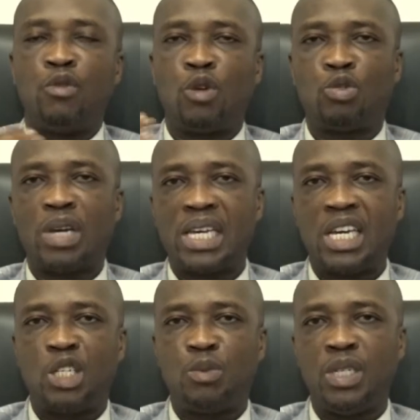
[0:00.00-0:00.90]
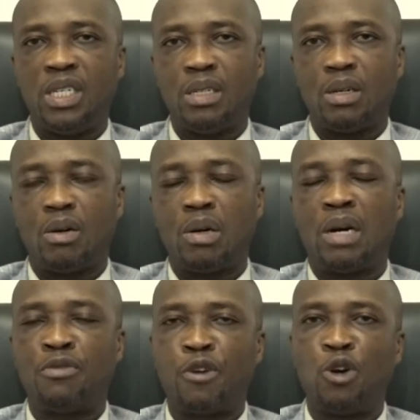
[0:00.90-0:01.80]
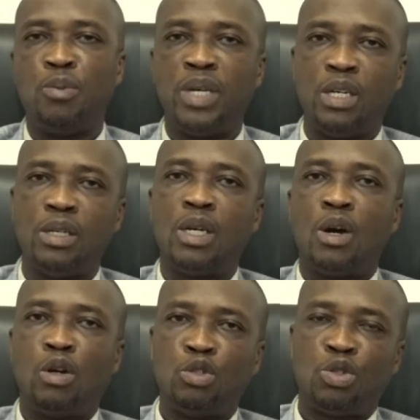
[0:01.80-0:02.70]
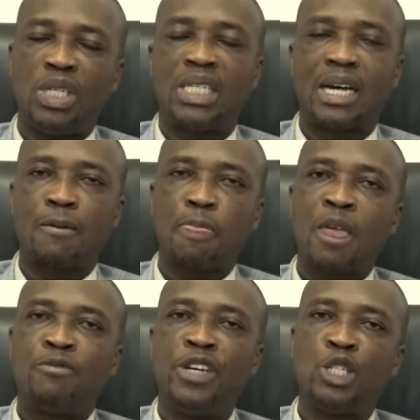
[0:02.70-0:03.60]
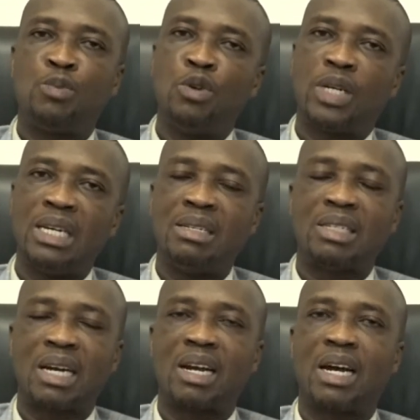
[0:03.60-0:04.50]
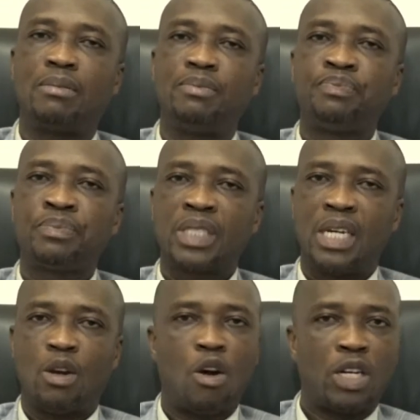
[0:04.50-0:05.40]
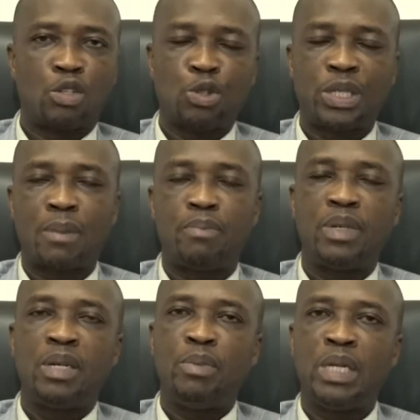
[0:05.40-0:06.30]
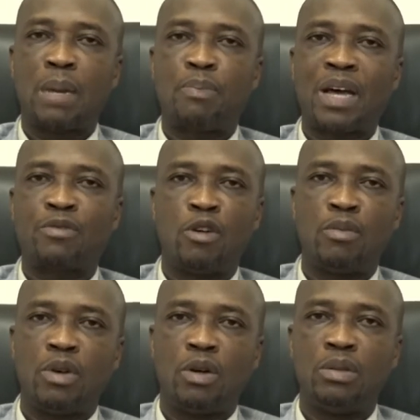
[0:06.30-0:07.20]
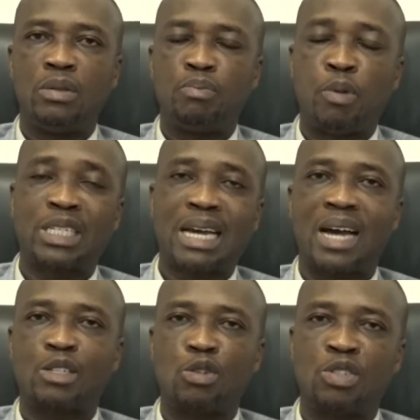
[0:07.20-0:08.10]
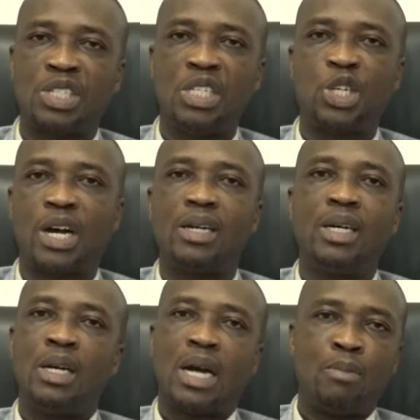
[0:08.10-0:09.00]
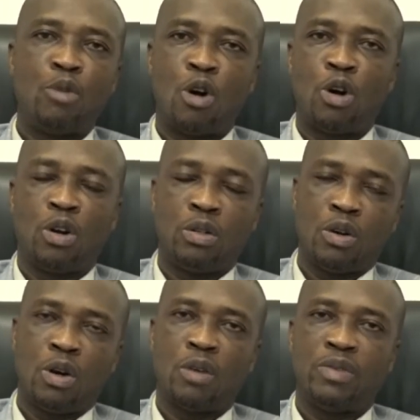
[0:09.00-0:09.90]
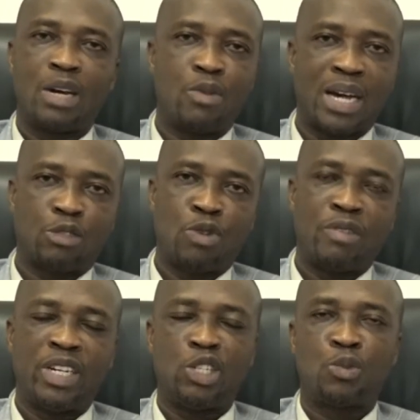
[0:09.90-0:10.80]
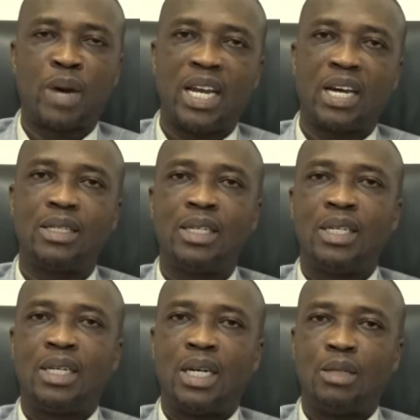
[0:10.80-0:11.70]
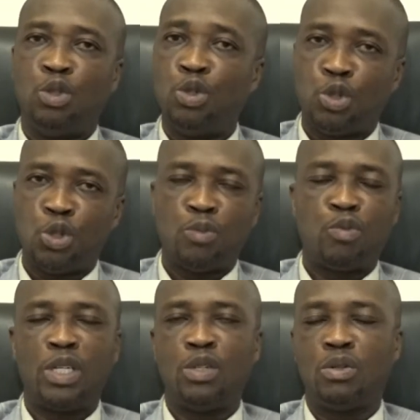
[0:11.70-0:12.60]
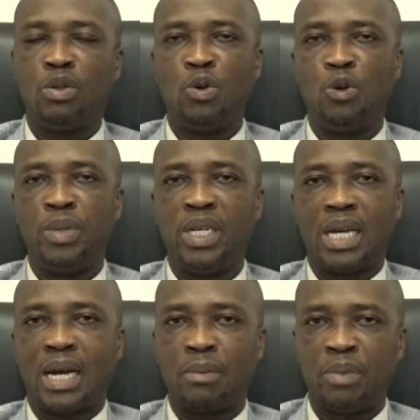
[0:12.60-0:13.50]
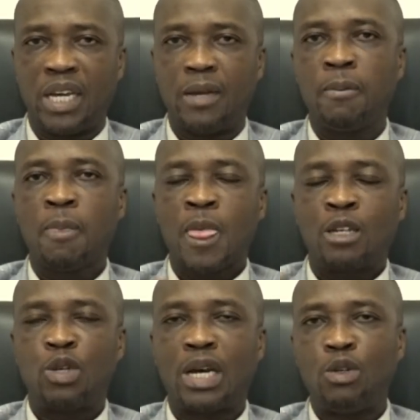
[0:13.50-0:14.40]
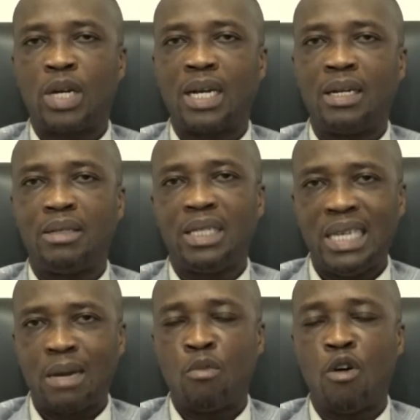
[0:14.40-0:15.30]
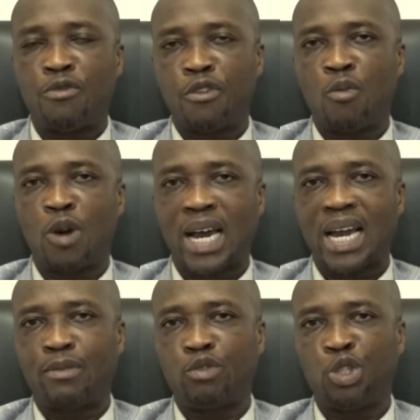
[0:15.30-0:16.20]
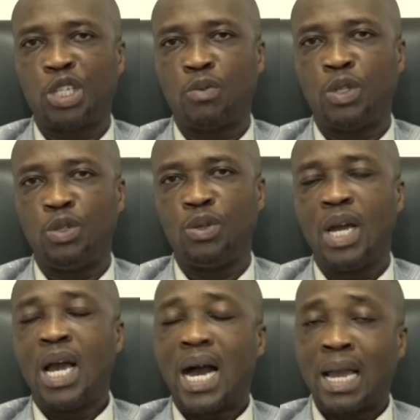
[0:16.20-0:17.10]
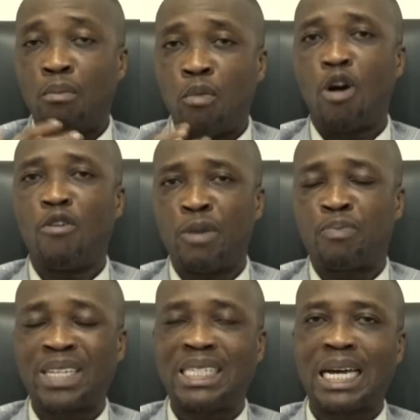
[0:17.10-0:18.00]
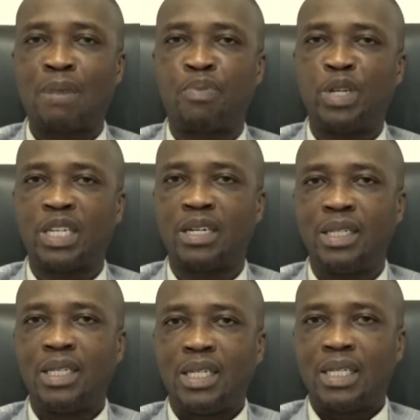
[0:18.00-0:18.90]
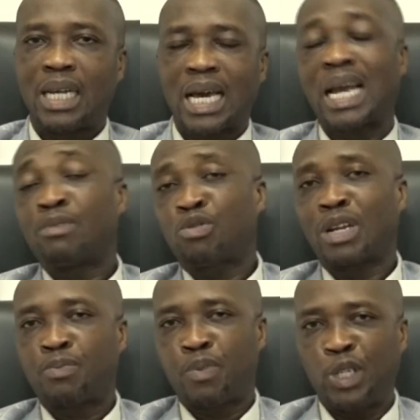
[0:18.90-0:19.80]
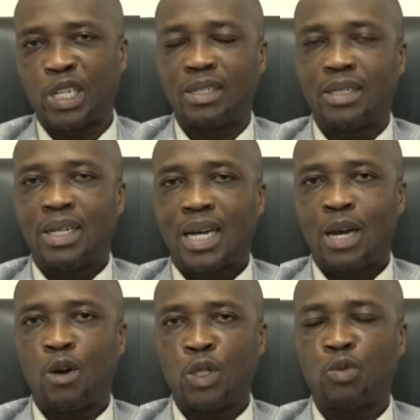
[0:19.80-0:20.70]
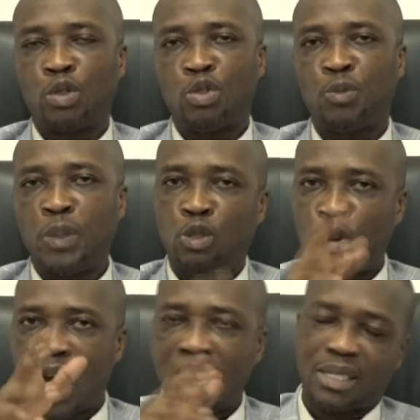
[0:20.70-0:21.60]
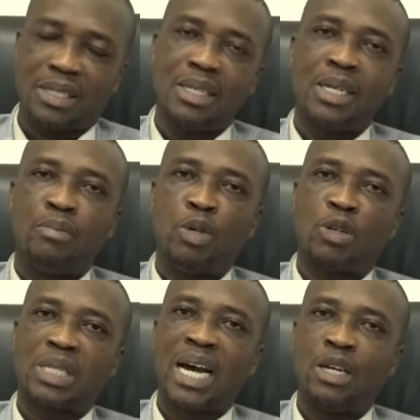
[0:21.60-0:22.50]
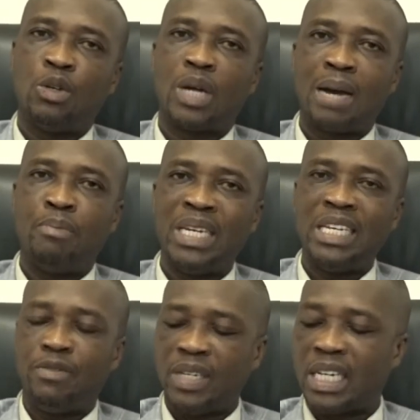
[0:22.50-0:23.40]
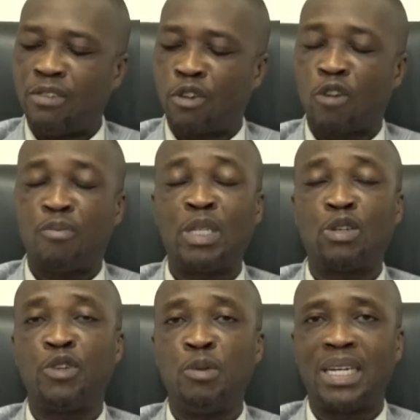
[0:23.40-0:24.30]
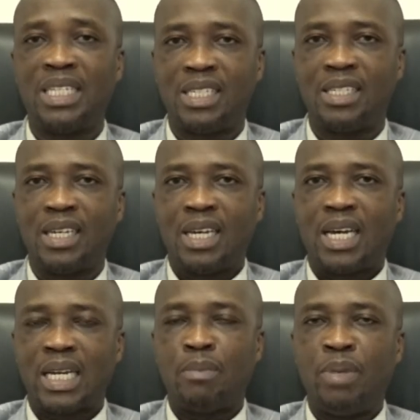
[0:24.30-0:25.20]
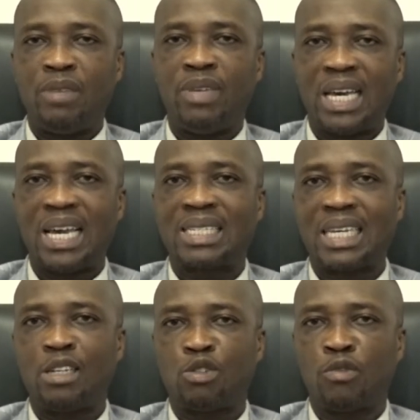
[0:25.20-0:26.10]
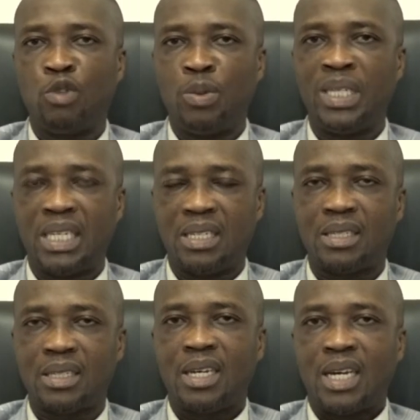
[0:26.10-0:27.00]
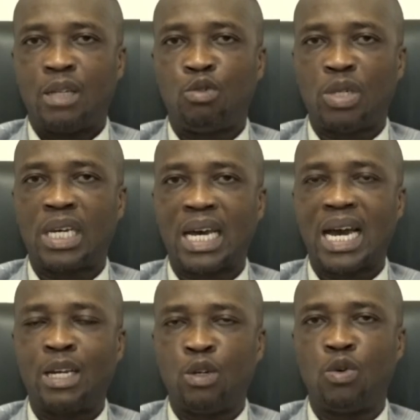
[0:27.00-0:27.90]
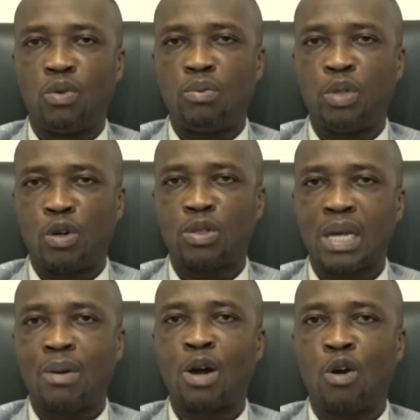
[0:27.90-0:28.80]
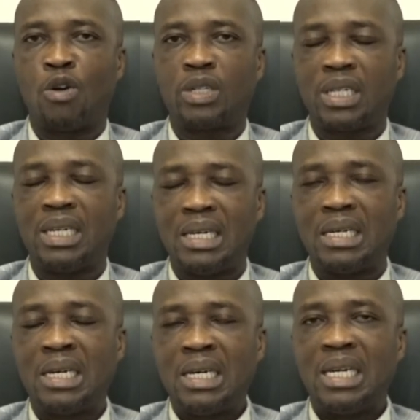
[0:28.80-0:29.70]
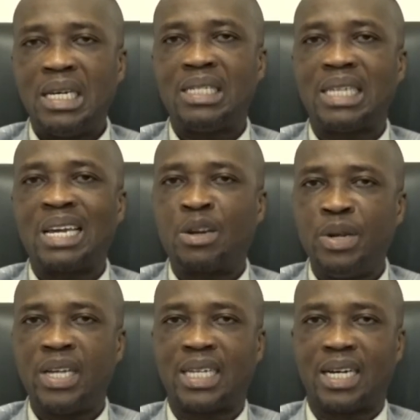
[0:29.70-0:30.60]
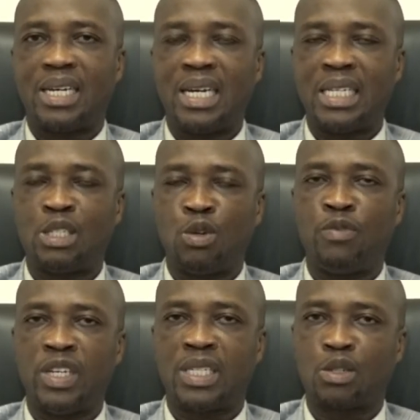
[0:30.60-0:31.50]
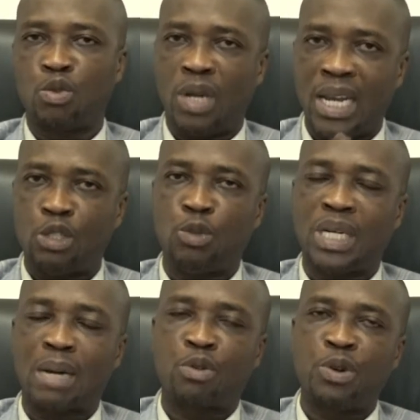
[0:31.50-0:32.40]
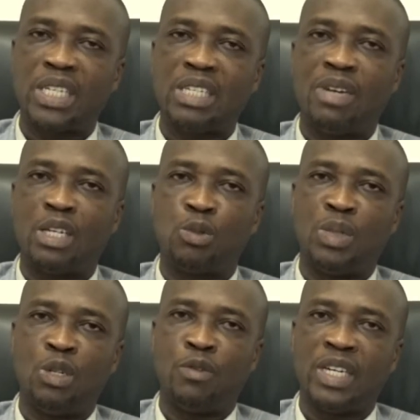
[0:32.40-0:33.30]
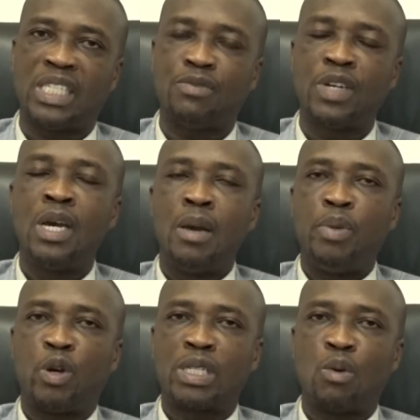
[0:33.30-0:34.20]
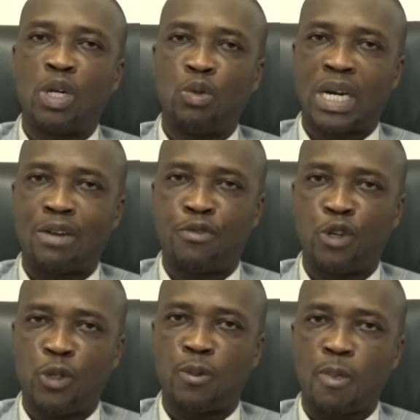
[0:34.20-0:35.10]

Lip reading: you want to engage me, follow me on Twitter, Facebook, Instagram, and all the social media platforms, on podcasts, on Stitcher. I'm on all of that at Reverend Ismaila. YouTube, when you Google me, I am there, so that you can hear more from what I have to share with you. I am more of a practical preacher than an abstract preacher. I always want to speak to your heart because I believe in the development of humanity and I believe in the excellence of doing things. And together I know, because our God is a creator and is an innovator. So learn to become creative, learn to be innovative, because the world will come for you.